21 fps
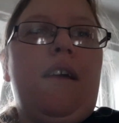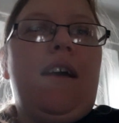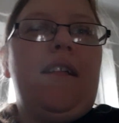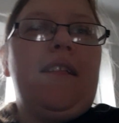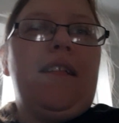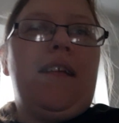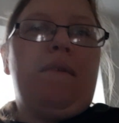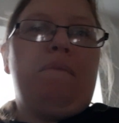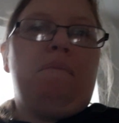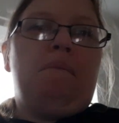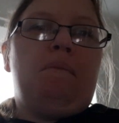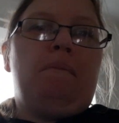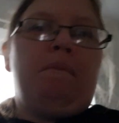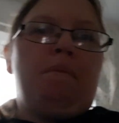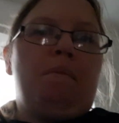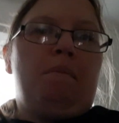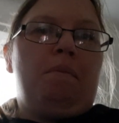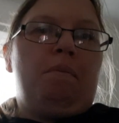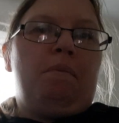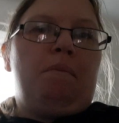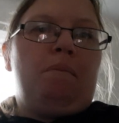and then
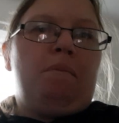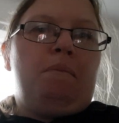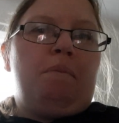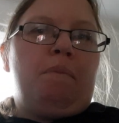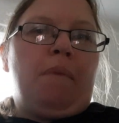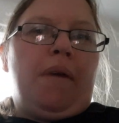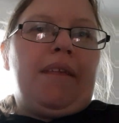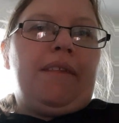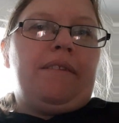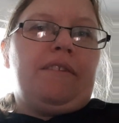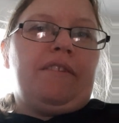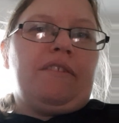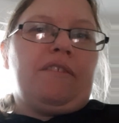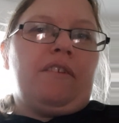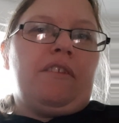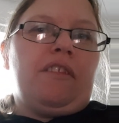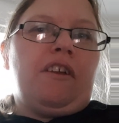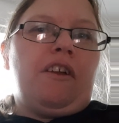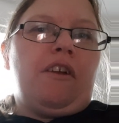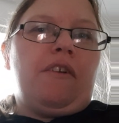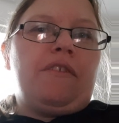Ben's
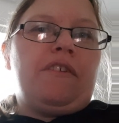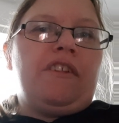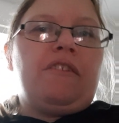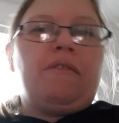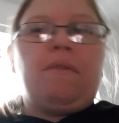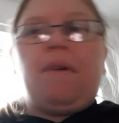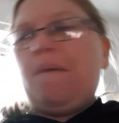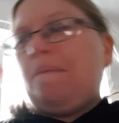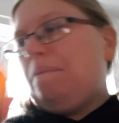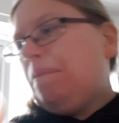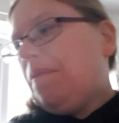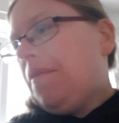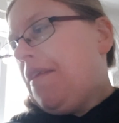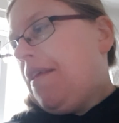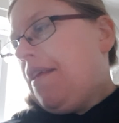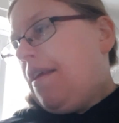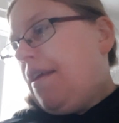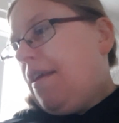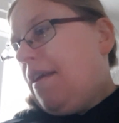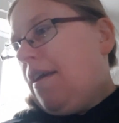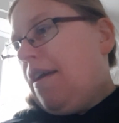got the orange one.
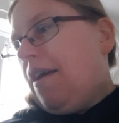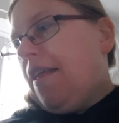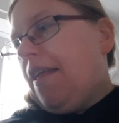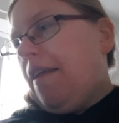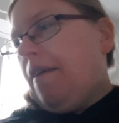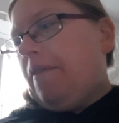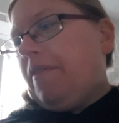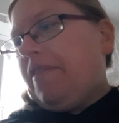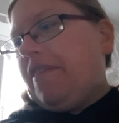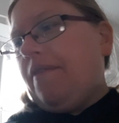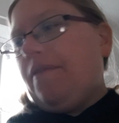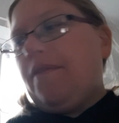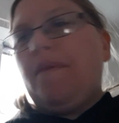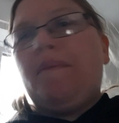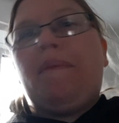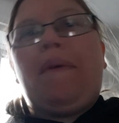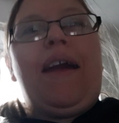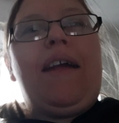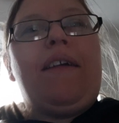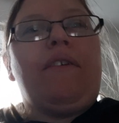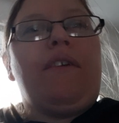And obviously for
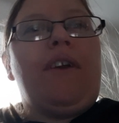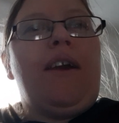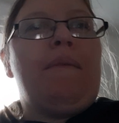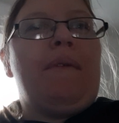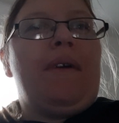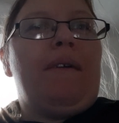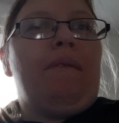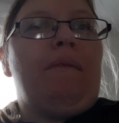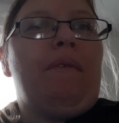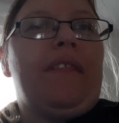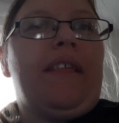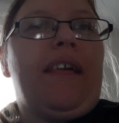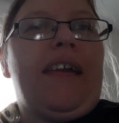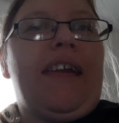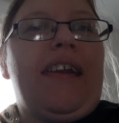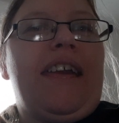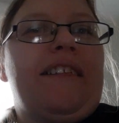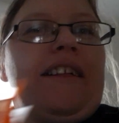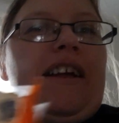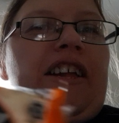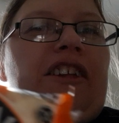Ben, get them up when they
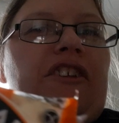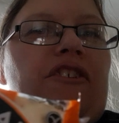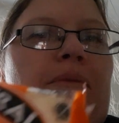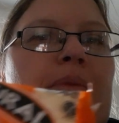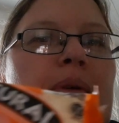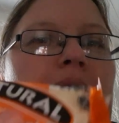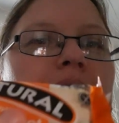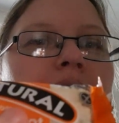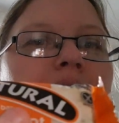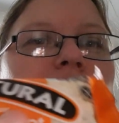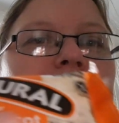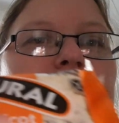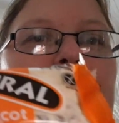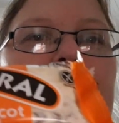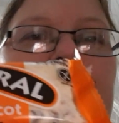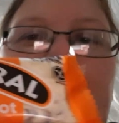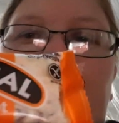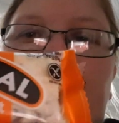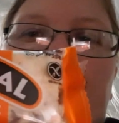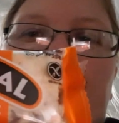eat natural bars.